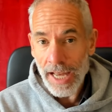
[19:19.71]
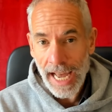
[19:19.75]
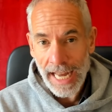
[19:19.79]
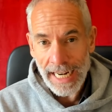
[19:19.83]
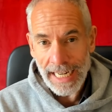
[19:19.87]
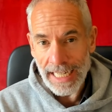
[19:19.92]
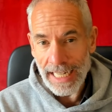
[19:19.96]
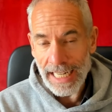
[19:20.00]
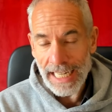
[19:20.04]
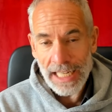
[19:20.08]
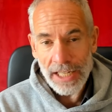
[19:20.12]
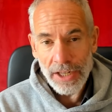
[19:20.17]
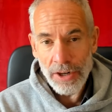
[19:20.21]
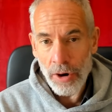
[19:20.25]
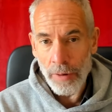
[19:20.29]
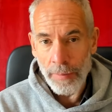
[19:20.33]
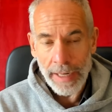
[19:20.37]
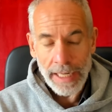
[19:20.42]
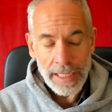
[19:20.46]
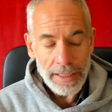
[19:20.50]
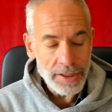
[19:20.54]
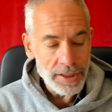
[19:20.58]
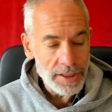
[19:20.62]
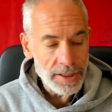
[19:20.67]
and in
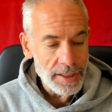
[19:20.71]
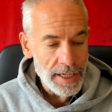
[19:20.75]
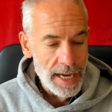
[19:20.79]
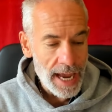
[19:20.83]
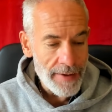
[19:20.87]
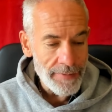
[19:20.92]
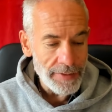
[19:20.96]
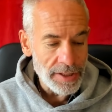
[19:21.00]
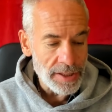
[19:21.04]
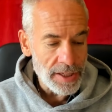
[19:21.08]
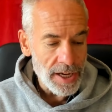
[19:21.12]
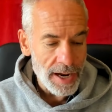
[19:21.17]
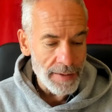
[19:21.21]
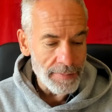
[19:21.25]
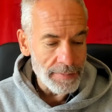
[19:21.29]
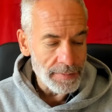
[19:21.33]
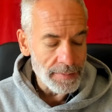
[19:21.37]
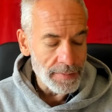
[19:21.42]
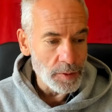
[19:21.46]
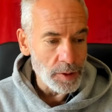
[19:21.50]
economics every time